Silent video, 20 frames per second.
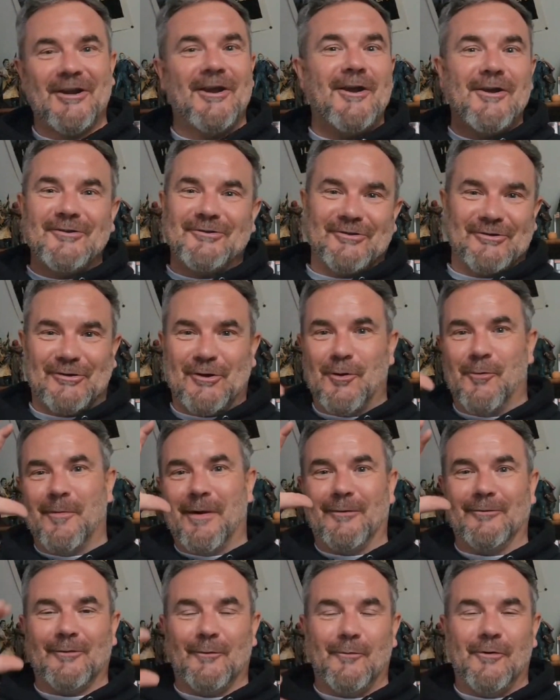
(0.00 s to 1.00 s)
just coming
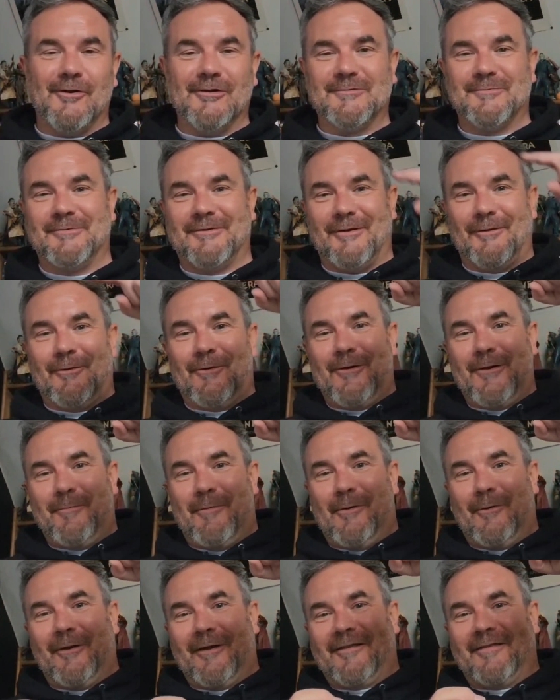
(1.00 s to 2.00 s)
out the walls, but they were only
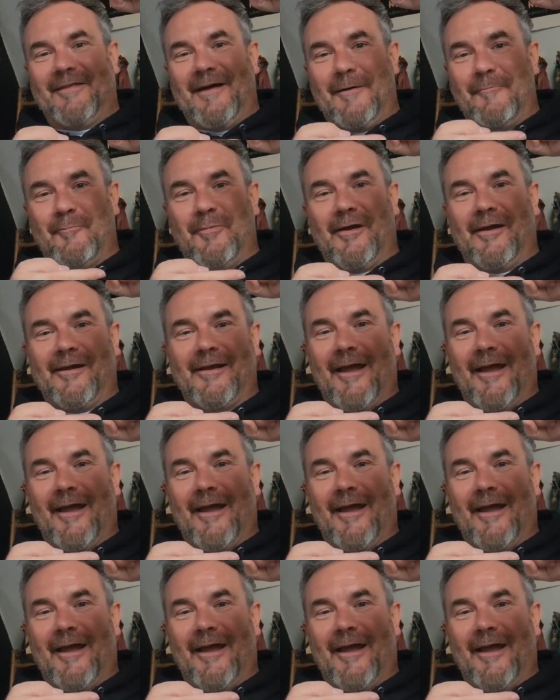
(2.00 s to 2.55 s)
about like that big.